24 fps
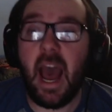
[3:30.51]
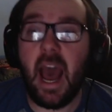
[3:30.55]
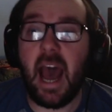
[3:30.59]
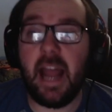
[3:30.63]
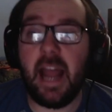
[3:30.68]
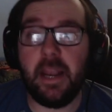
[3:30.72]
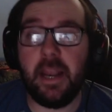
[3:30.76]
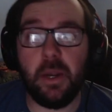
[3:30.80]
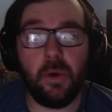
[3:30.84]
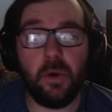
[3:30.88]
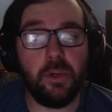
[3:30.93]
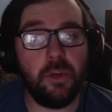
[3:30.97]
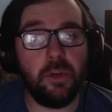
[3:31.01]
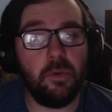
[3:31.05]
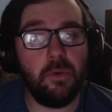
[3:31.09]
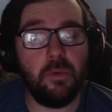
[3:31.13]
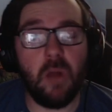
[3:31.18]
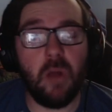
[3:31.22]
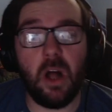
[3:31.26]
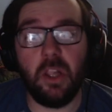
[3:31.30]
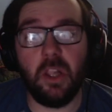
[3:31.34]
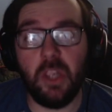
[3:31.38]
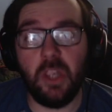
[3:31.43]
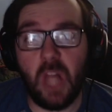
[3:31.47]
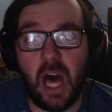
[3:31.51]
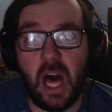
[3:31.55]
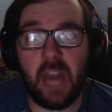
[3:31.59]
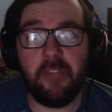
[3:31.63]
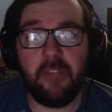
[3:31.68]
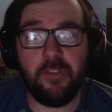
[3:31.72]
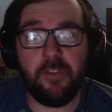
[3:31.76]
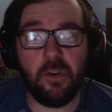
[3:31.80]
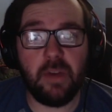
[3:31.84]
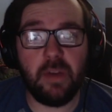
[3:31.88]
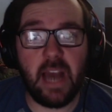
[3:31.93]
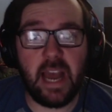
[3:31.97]
I know a lot
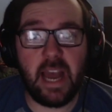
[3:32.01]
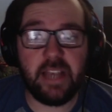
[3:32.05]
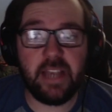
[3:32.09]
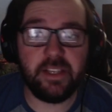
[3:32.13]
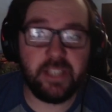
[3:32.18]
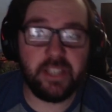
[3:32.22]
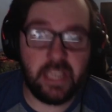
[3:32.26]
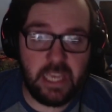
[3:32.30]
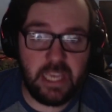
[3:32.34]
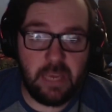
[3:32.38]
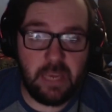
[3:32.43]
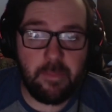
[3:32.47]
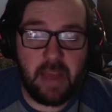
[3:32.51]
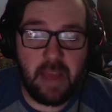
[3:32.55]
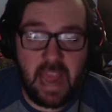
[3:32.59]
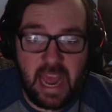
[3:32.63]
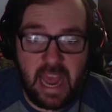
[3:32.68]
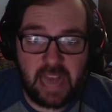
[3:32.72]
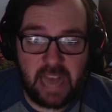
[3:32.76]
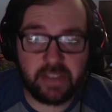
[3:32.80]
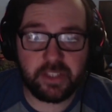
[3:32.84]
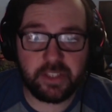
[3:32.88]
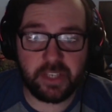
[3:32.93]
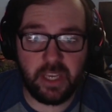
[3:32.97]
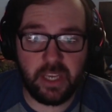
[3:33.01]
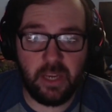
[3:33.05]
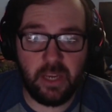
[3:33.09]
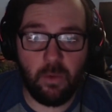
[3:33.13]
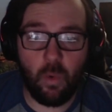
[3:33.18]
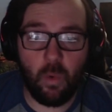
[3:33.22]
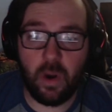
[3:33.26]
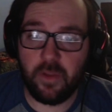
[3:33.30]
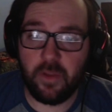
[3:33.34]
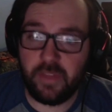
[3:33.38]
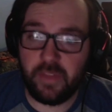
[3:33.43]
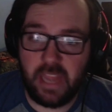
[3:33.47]
of you guys keep
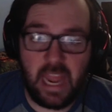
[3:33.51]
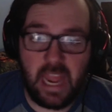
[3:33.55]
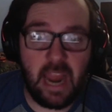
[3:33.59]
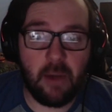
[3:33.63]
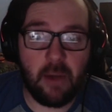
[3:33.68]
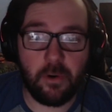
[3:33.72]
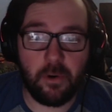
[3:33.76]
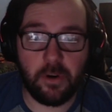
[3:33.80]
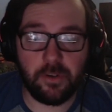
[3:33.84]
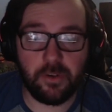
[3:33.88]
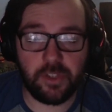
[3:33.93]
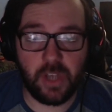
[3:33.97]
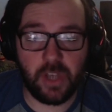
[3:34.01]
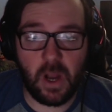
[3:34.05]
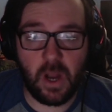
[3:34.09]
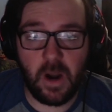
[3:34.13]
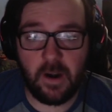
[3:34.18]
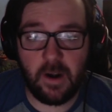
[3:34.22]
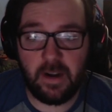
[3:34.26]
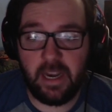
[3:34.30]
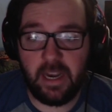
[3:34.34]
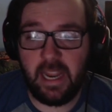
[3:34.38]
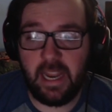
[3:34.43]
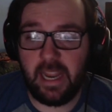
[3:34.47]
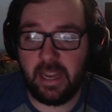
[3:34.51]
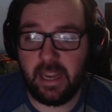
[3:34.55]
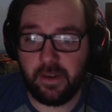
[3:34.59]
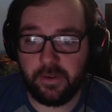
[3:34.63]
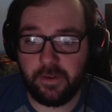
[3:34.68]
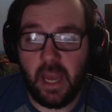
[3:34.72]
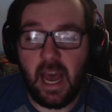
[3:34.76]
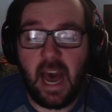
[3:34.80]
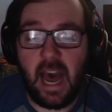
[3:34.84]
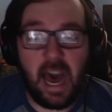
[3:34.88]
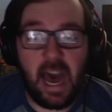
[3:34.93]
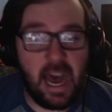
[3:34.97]
asking where the errors are,
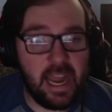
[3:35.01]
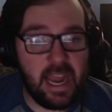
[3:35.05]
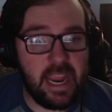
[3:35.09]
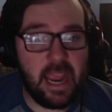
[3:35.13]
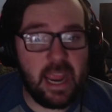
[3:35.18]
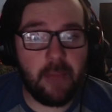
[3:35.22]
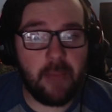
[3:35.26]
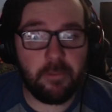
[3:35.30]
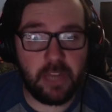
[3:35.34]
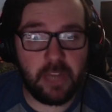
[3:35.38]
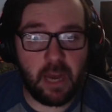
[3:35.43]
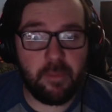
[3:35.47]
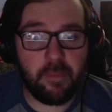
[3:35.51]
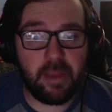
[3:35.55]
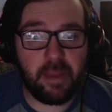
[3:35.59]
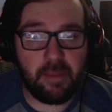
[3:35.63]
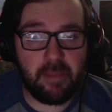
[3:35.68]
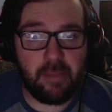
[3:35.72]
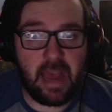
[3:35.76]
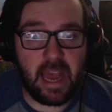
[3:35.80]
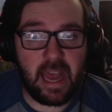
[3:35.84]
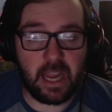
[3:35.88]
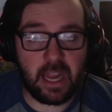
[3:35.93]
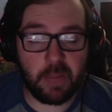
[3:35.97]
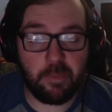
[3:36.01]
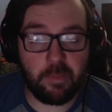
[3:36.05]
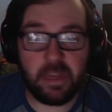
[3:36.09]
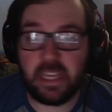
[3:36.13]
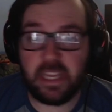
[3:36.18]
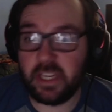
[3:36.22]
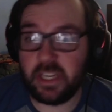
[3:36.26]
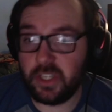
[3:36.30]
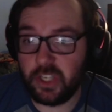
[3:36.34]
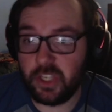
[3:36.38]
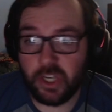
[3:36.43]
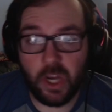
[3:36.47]
and I am coming back
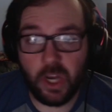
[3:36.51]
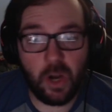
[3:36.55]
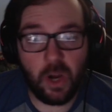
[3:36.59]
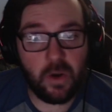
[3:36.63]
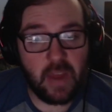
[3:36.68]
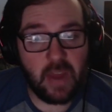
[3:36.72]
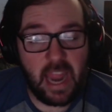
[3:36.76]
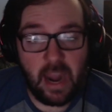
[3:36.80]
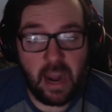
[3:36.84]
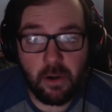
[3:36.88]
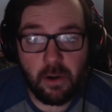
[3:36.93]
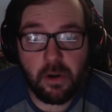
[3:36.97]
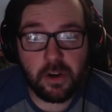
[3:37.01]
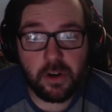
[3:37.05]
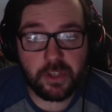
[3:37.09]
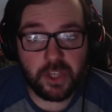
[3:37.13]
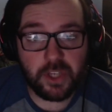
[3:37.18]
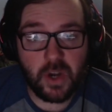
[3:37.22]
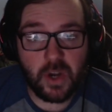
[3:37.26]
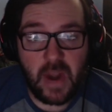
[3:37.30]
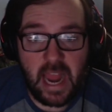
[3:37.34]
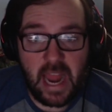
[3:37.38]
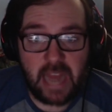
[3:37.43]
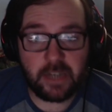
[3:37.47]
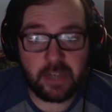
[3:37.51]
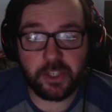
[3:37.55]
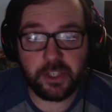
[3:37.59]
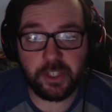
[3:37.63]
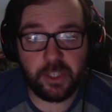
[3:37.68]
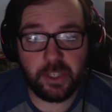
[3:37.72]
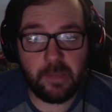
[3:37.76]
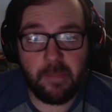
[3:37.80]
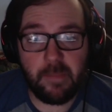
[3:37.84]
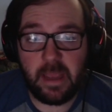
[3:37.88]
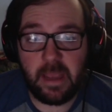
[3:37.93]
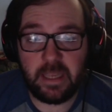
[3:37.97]
because errors are
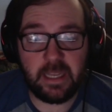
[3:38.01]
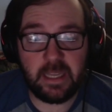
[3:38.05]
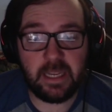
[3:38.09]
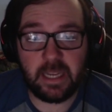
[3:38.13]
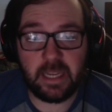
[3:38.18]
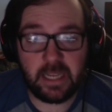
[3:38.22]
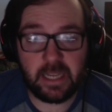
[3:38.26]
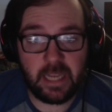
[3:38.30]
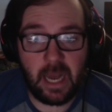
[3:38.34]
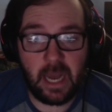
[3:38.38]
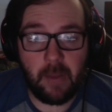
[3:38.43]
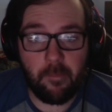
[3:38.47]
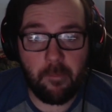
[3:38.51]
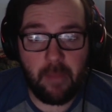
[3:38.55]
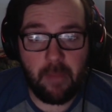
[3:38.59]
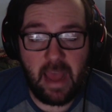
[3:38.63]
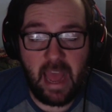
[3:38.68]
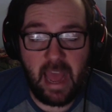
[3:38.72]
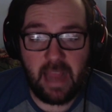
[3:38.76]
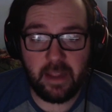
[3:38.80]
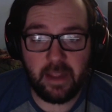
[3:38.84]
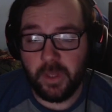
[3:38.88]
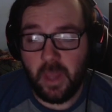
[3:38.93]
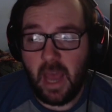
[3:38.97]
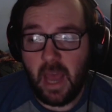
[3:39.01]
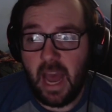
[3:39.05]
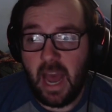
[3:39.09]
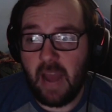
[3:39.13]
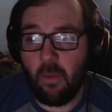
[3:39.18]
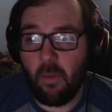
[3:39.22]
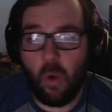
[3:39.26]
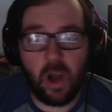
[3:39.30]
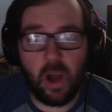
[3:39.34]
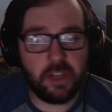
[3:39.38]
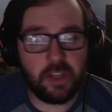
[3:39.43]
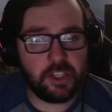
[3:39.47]
actually making a comeback. I
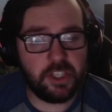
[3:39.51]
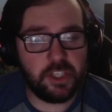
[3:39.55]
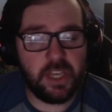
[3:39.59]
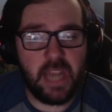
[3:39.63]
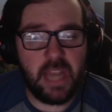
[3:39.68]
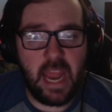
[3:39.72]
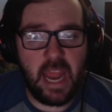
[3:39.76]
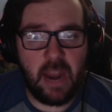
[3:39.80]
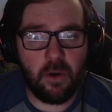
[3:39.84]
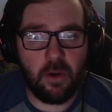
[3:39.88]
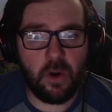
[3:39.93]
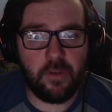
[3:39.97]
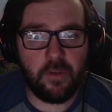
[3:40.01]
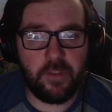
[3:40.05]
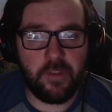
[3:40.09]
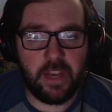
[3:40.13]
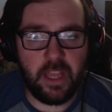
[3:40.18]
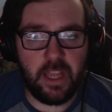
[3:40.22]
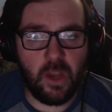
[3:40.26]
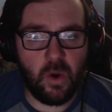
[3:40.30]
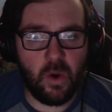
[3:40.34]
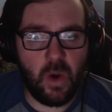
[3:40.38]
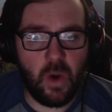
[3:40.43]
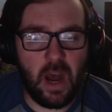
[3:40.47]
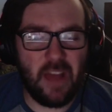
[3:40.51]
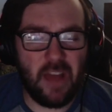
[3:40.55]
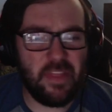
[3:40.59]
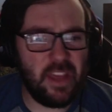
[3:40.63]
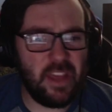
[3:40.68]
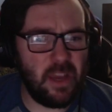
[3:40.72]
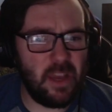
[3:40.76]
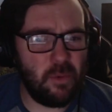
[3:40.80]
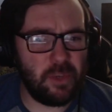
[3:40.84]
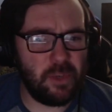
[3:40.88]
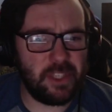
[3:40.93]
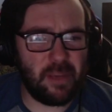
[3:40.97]
watched an error video. I
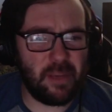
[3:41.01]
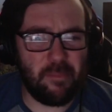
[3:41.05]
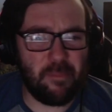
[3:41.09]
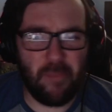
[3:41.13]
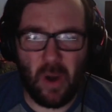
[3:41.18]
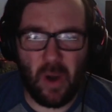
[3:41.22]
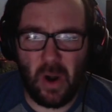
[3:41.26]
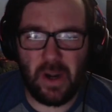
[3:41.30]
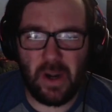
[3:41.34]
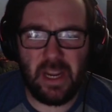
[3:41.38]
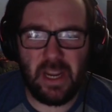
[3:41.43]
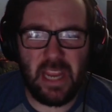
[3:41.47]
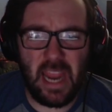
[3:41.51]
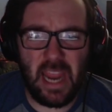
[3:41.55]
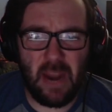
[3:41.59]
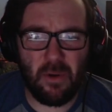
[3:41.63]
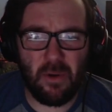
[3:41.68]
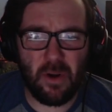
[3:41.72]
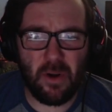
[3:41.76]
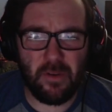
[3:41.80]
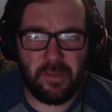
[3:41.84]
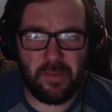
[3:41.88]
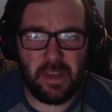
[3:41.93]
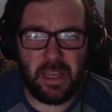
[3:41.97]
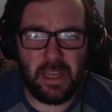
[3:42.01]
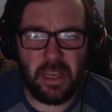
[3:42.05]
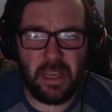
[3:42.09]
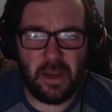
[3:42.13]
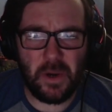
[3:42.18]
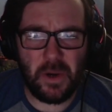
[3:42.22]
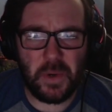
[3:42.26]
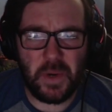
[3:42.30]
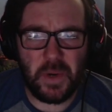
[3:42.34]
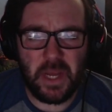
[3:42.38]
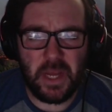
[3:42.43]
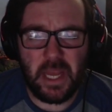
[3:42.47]
think it was a Barney error
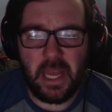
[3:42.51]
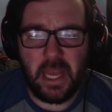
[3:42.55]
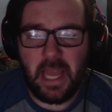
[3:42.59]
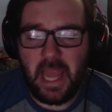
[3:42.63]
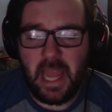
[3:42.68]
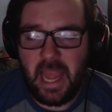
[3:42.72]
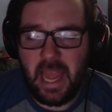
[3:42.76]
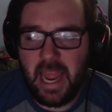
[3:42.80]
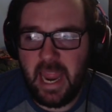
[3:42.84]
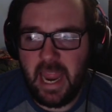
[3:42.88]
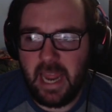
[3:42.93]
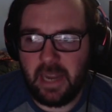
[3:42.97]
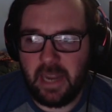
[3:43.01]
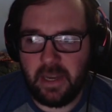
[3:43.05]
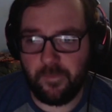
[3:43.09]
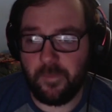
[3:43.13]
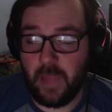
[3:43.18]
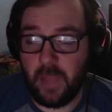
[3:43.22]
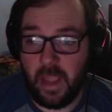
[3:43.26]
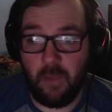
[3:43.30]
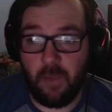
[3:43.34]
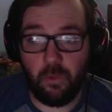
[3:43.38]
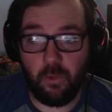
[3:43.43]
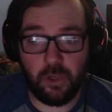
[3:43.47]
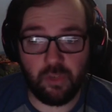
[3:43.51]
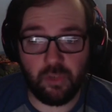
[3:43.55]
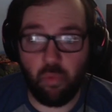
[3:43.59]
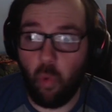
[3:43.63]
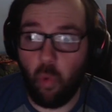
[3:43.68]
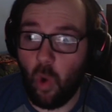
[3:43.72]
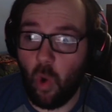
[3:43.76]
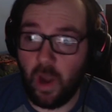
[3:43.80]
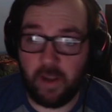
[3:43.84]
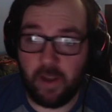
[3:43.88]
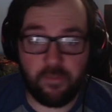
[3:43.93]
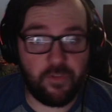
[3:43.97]
video, and it was
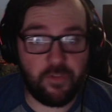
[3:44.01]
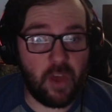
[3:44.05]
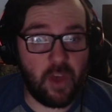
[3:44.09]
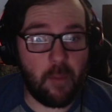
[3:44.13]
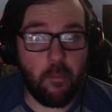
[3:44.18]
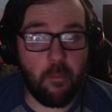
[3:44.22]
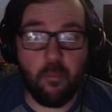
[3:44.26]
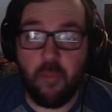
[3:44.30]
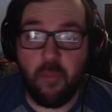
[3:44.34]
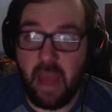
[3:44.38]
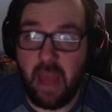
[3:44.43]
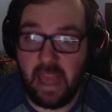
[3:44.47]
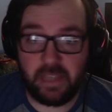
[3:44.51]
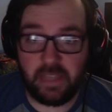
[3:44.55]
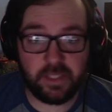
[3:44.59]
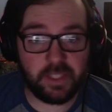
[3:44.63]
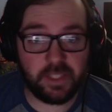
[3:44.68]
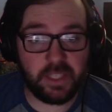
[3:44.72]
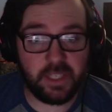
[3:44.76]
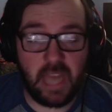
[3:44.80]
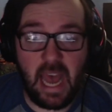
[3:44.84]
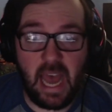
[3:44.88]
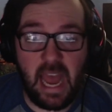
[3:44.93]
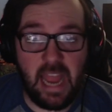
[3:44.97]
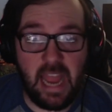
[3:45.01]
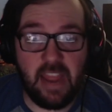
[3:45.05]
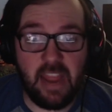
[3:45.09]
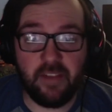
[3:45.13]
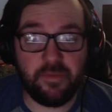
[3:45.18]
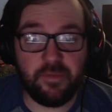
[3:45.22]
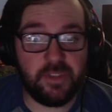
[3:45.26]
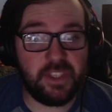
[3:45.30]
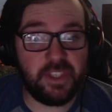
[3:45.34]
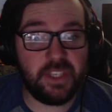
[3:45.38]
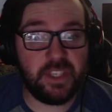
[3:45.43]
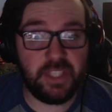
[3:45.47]
one of the best I
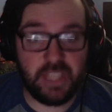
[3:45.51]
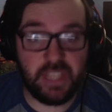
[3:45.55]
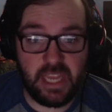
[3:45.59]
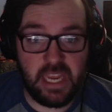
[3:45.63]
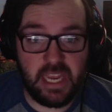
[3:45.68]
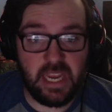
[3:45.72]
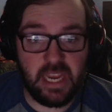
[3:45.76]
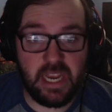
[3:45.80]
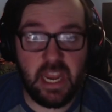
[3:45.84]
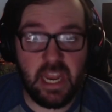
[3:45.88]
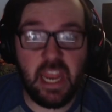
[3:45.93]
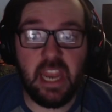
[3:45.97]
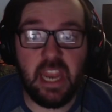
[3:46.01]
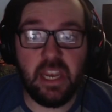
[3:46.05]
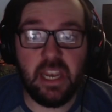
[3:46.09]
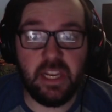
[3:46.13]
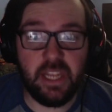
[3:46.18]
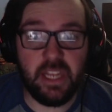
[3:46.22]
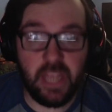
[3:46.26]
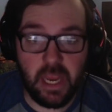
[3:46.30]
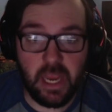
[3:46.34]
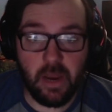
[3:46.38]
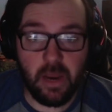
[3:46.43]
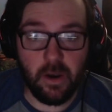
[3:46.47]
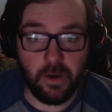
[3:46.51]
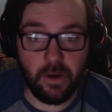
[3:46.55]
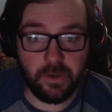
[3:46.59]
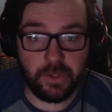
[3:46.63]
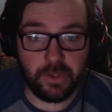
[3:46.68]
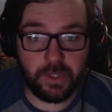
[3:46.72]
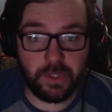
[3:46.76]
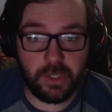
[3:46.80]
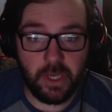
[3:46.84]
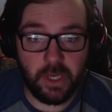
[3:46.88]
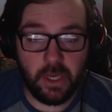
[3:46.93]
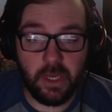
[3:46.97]
have seen in
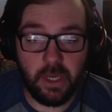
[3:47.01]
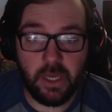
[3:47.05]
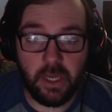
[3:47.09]
years.